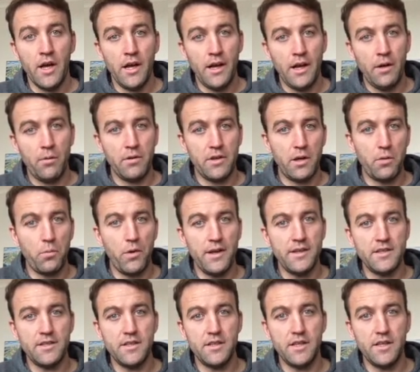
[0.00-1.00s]
Now when they
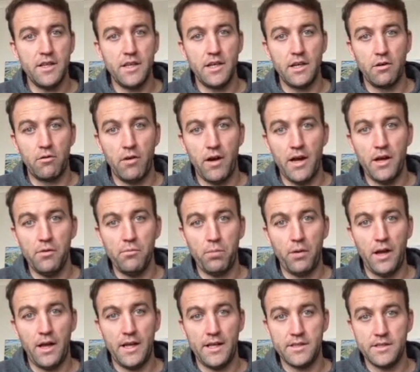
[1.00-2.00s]
went to the ground
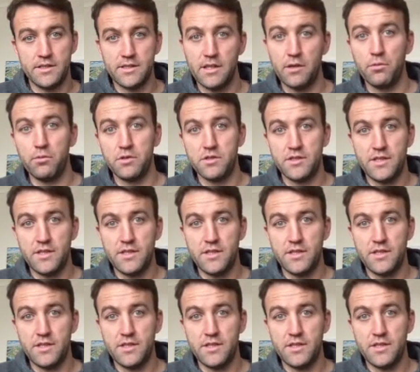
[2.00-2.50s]
plans, it was